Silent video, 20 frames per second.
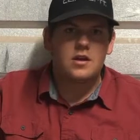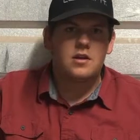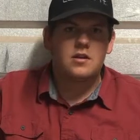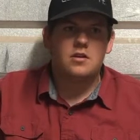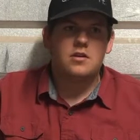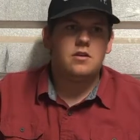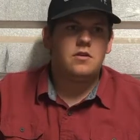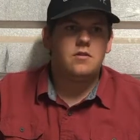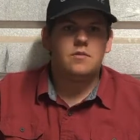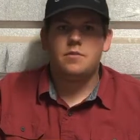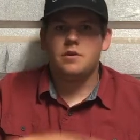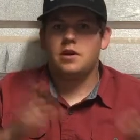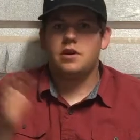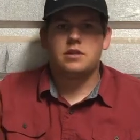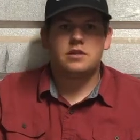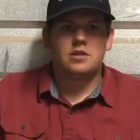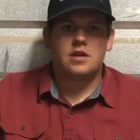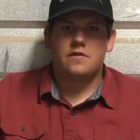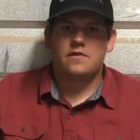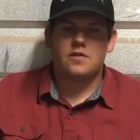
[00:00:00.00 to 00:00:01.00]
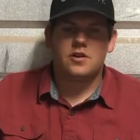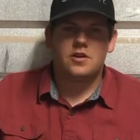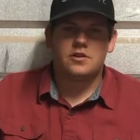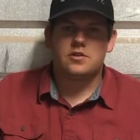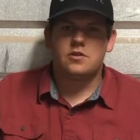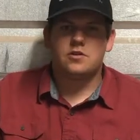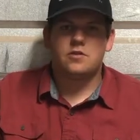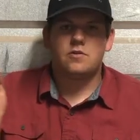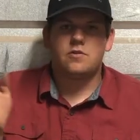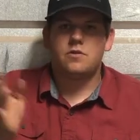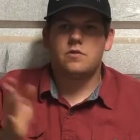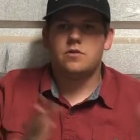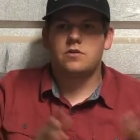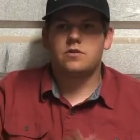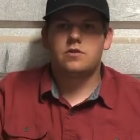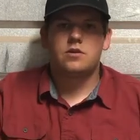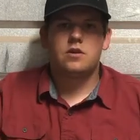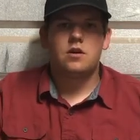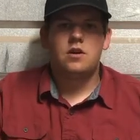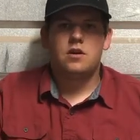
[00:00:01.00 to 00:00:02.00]
into because I have tons of
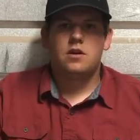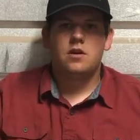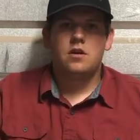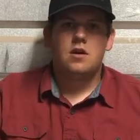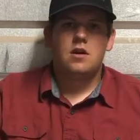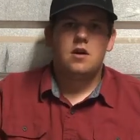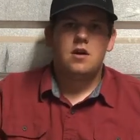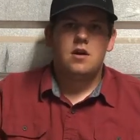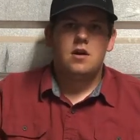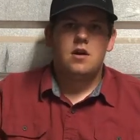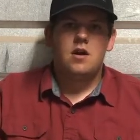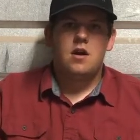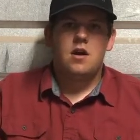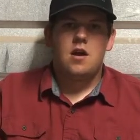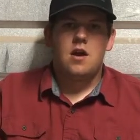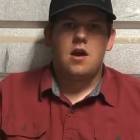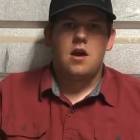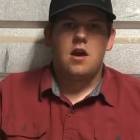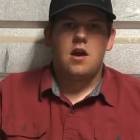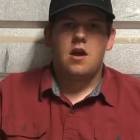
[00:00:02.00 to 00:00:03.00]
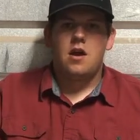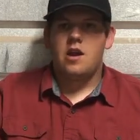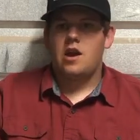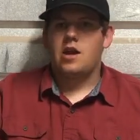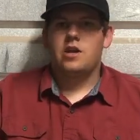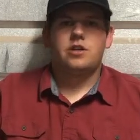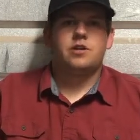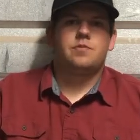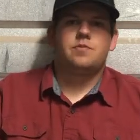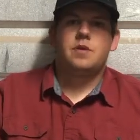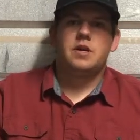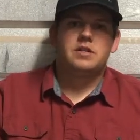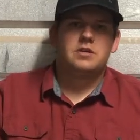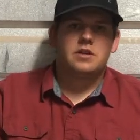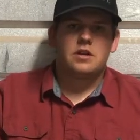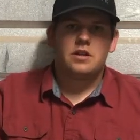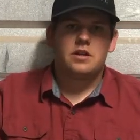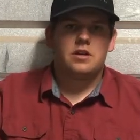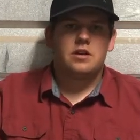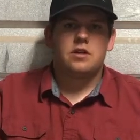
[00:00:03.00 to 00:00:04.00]
tools and I just
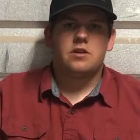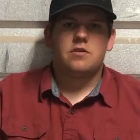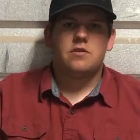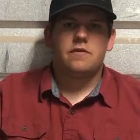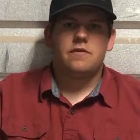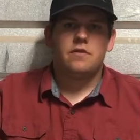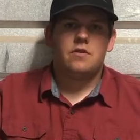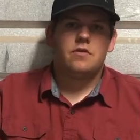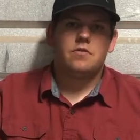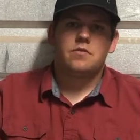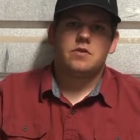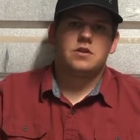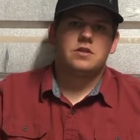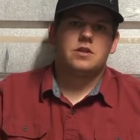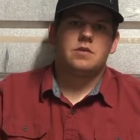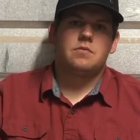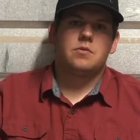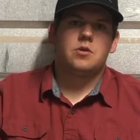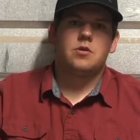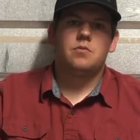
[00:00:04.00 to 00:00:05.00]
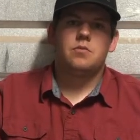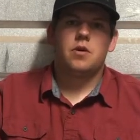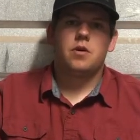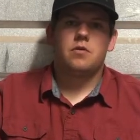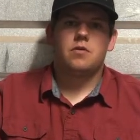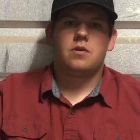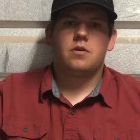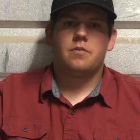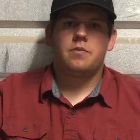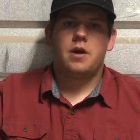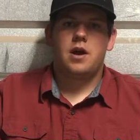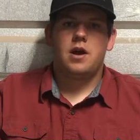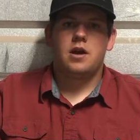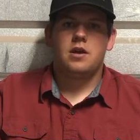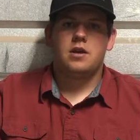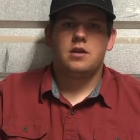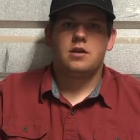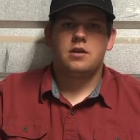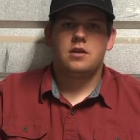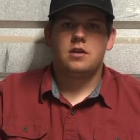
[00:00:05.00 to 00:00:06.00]
basically can review them because I'm too broke to buy
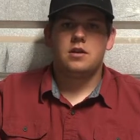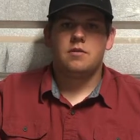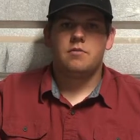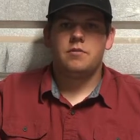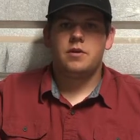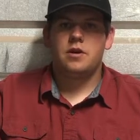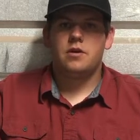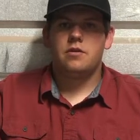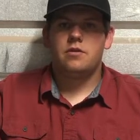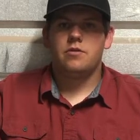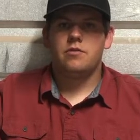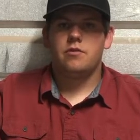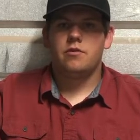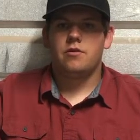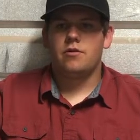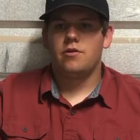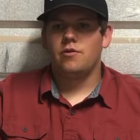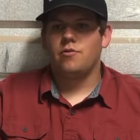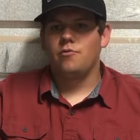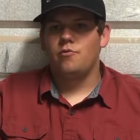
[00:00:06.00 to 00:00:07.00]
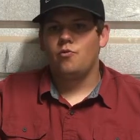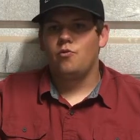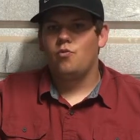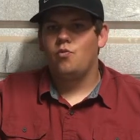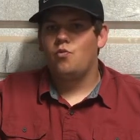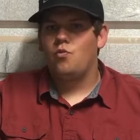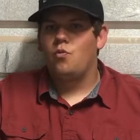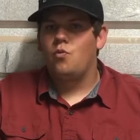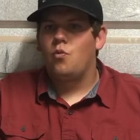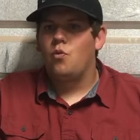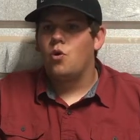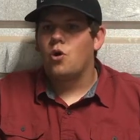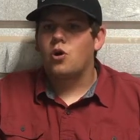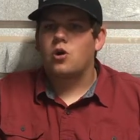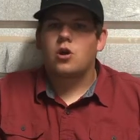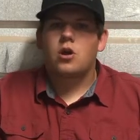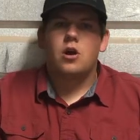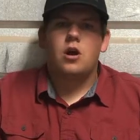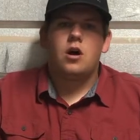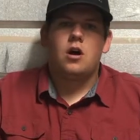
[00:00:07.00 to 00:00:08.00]
anything to build or
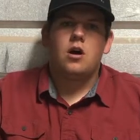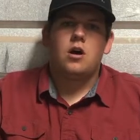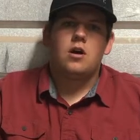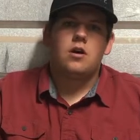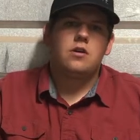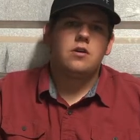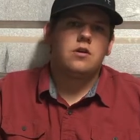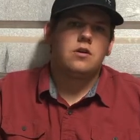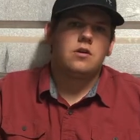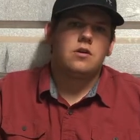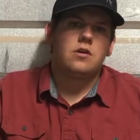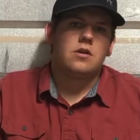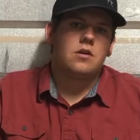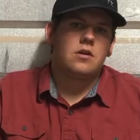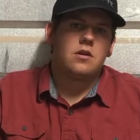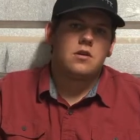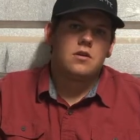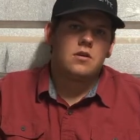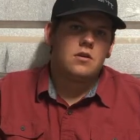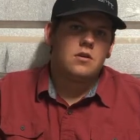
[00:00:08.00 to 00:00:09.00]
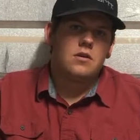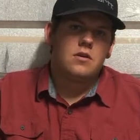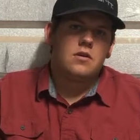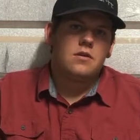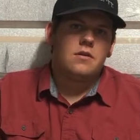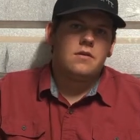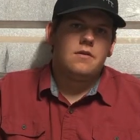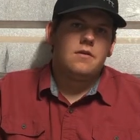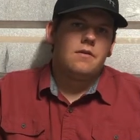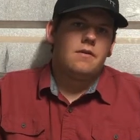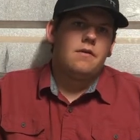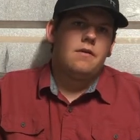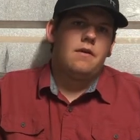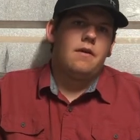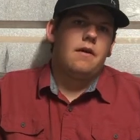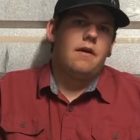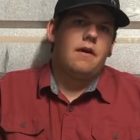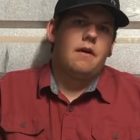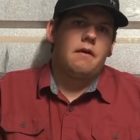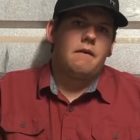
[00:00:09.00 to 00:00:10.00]
work on, or
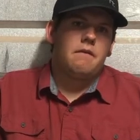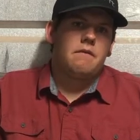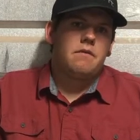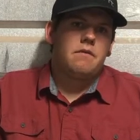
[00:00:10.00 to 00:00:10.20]
yeah,